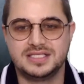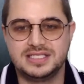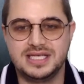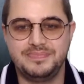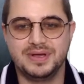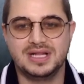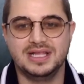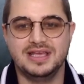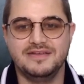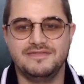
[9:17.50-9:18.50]

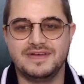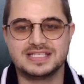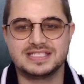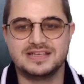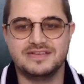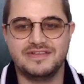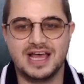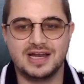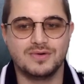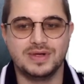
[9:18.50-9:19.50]
Typically, festive
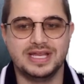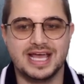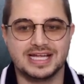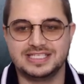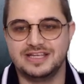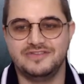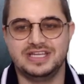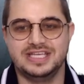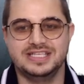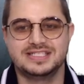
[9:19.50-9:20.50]
Halloween
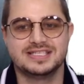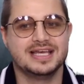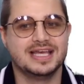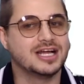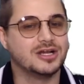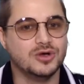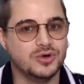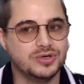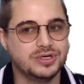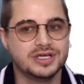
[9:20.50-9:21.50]
activities
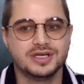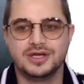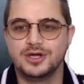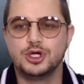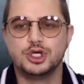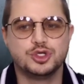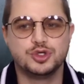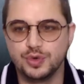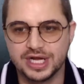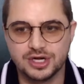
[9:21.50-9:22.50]
include
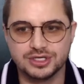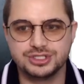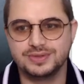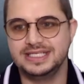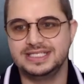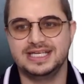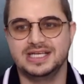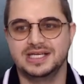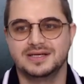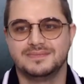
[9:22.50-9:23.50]
trick or
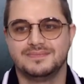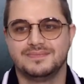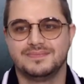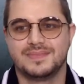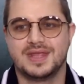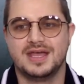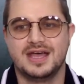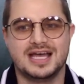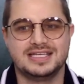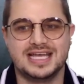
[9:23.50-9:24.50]
treating,
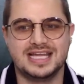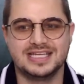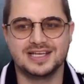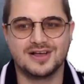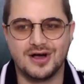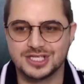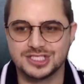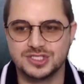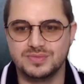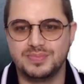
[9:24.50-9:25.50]
attending
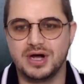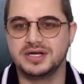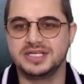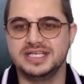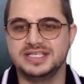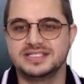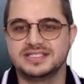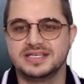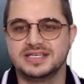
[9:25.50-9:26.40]
costume parties,